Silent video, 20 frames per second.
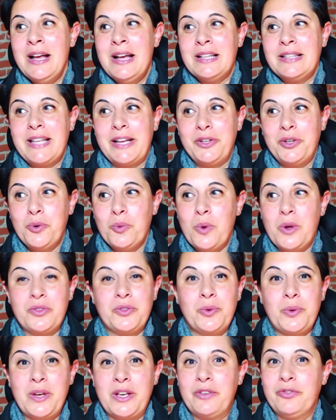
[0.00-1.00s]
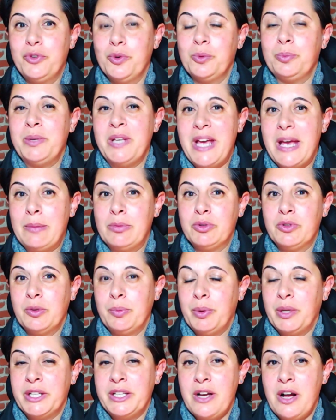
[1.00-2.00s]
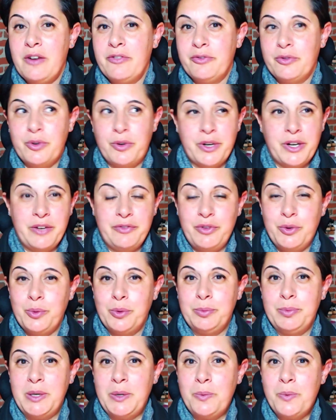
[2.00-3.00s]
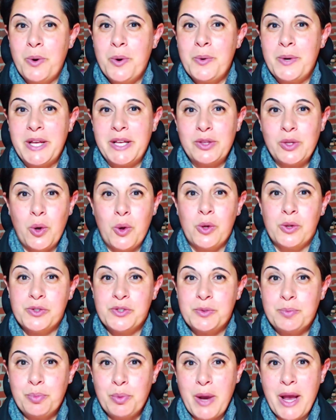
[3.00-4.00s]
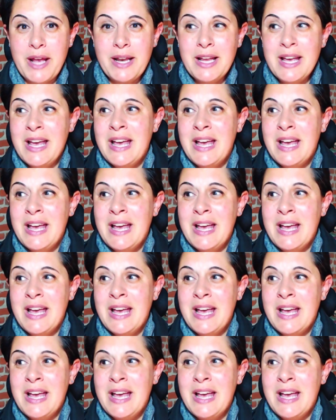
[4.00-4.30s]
that you're wondering if you'll be able to pull it off, or if you will be ruining the whole spread.